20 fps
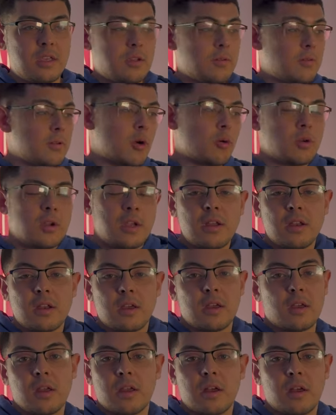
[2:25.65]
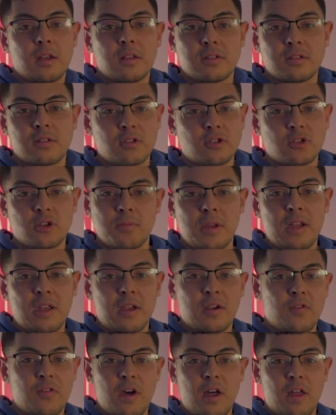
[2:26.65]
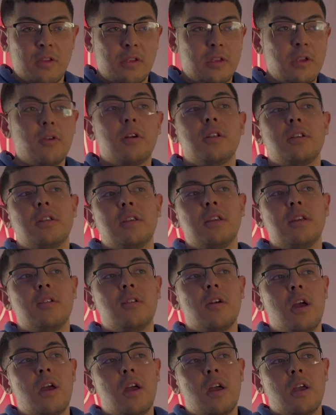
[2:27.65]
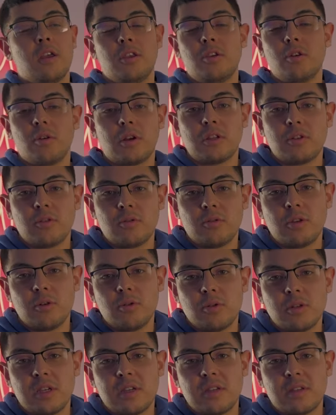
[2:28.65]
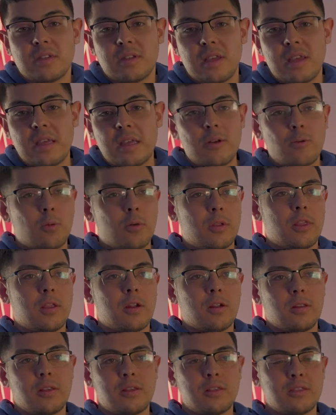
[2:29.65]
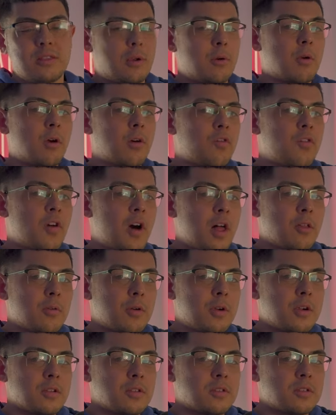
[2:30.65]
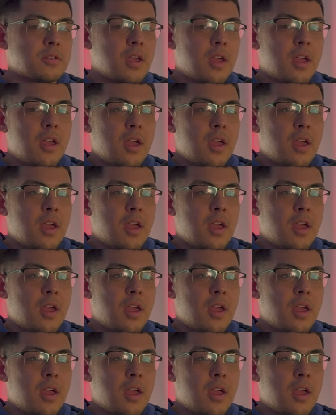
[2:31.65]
You don't need a social media following. You could do UGC with literally zero followers.